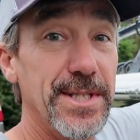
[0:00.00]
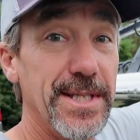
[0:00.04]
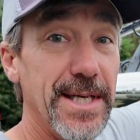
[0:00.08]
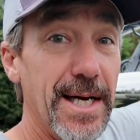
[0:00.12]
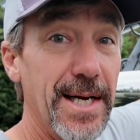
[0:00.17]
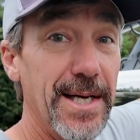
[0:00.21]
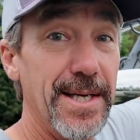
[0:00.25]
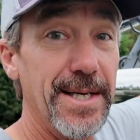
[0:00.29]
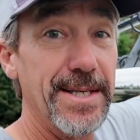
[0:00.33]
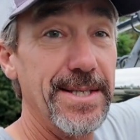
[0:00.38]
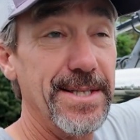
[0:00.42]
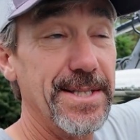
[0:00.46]

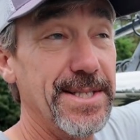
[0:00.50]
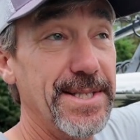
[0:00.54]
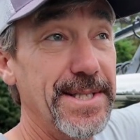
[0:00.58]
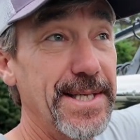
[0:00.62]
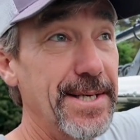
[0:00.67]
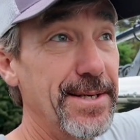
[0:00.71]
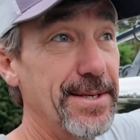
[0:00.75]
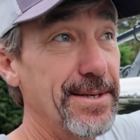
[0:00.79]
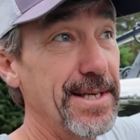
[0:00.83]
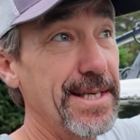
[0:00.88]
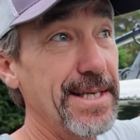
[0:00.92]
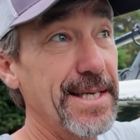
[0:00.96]
silent. The
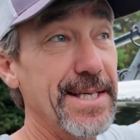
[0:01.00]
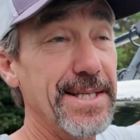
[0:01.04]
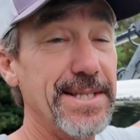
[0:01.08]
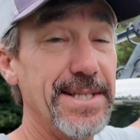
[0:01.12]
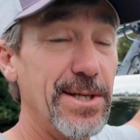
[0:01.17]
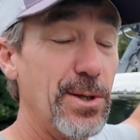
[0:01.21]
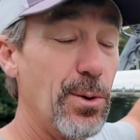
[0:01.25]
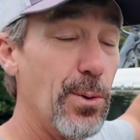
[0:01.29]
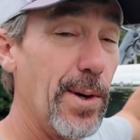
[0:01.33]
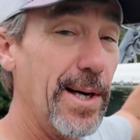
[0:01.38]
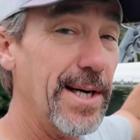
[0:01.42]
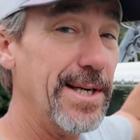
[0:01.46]
steering
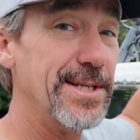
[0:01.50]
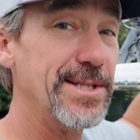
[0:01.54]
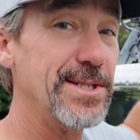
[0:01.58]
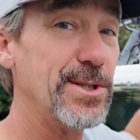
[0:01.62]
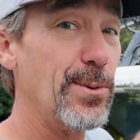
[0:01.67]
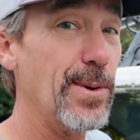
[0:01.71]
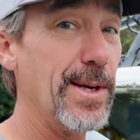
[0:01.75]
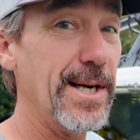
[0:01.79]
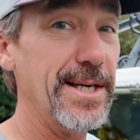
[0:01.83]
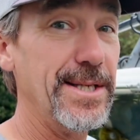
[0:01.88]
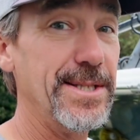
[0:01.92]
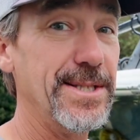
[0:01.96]
isn't quite as
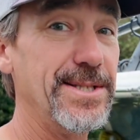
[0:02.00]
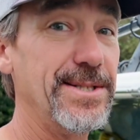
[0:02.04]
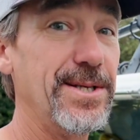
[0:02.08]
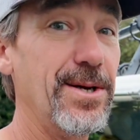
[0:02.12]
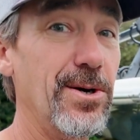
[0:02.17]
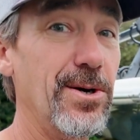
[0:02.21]
quiet as